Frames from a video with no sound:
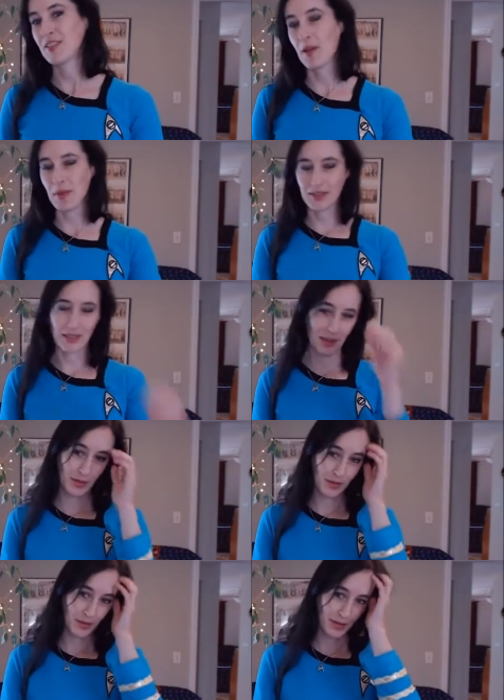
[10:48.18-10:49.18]
So I might take them
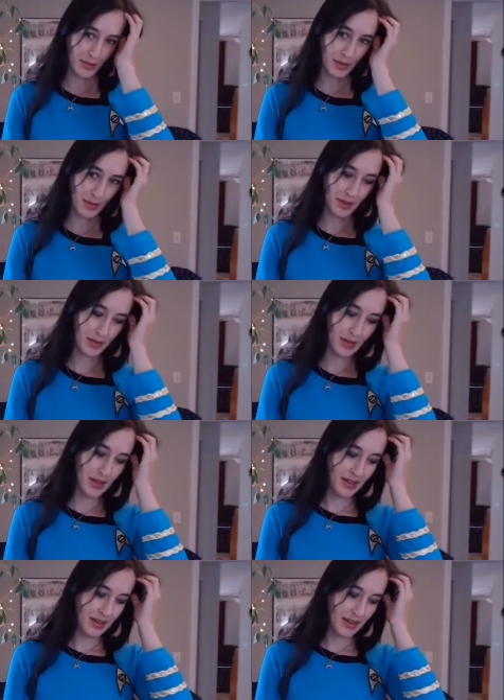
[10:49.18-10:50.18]
off if I make my own.
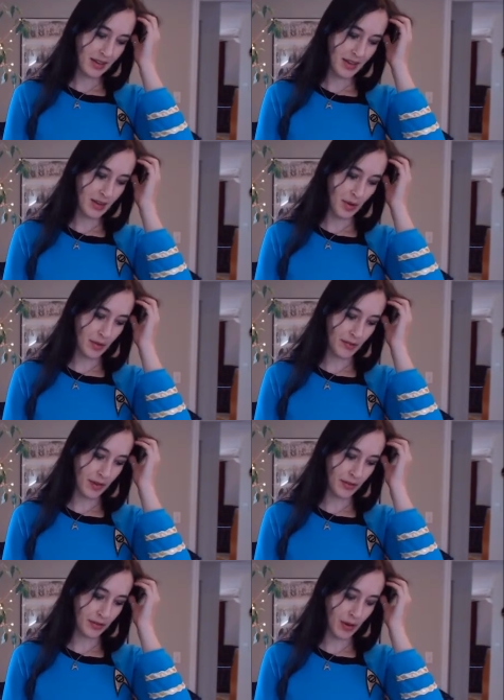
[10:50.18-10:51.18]
I could probably
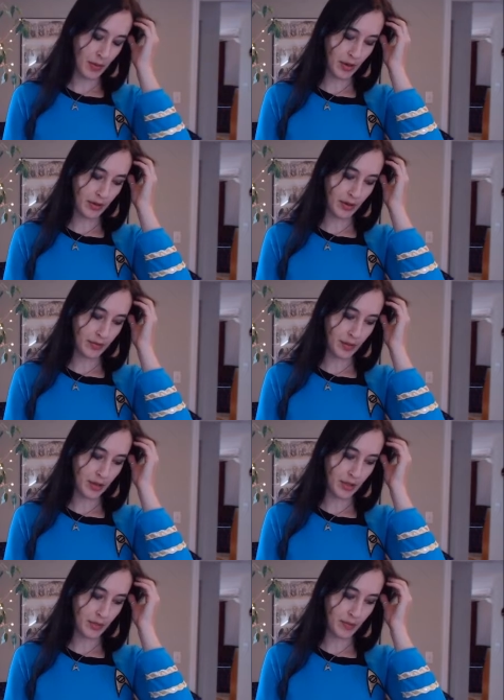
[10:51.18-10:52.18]
find this fabric online for pretty
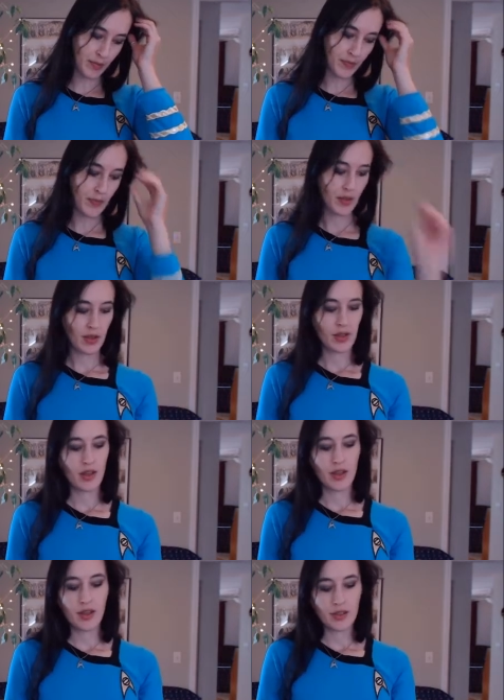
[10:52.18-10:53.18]
cheap.
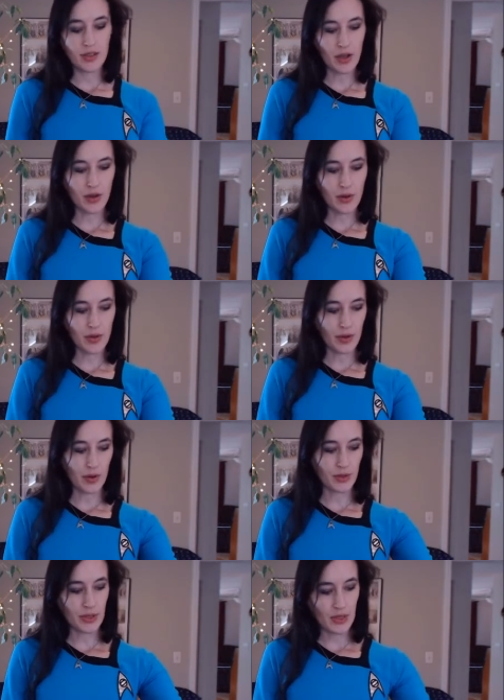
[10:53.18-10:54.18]
So
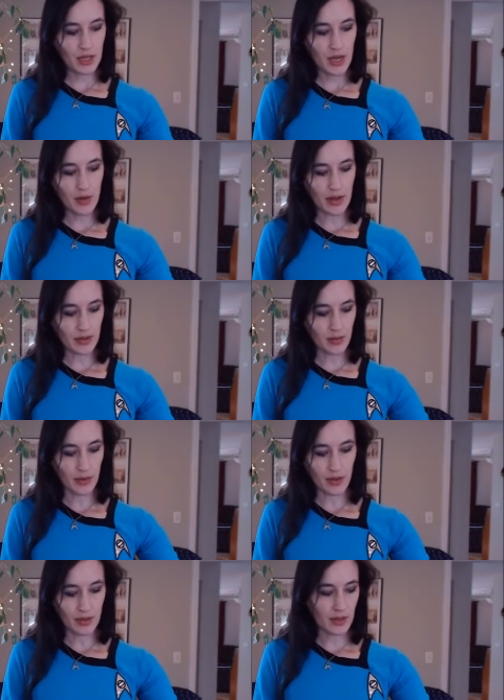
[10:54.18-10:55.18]
those are the TOS
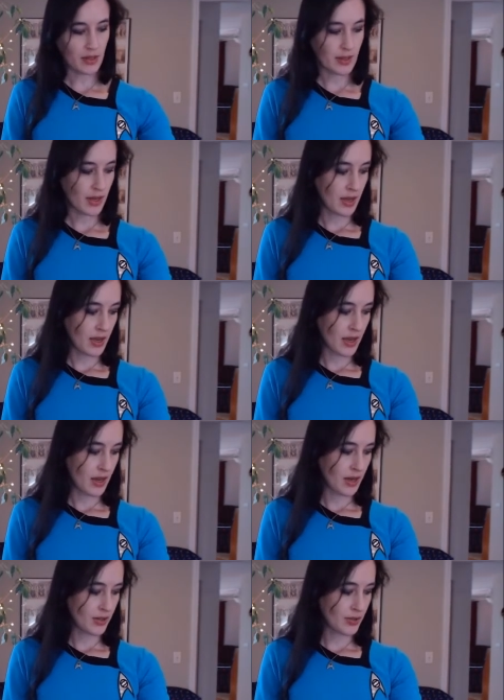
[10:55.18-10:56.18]
ones.
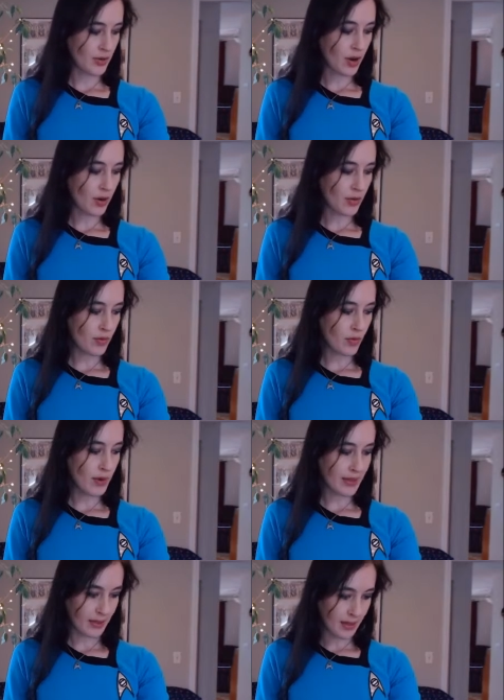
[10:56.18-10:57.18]
To go
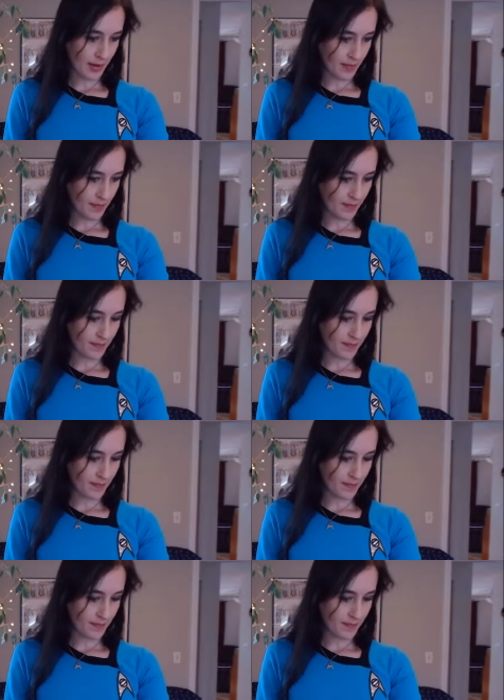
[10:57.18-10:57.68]
with them,